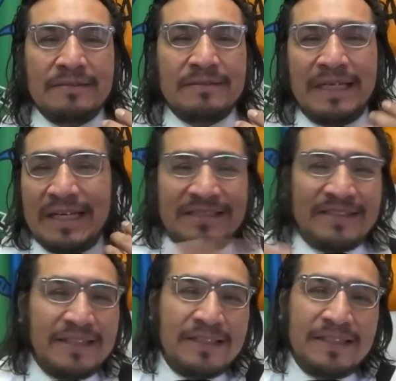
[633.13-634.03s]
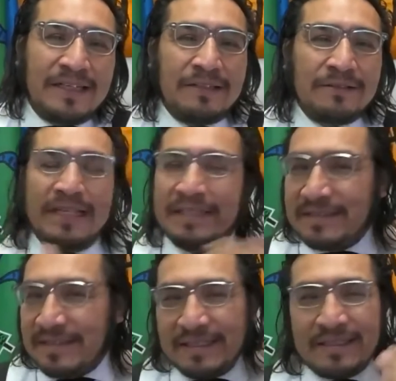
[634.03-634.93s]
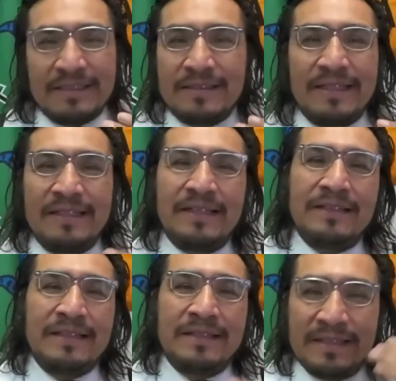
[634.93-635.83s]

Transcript: I say it in the house. I say it in there.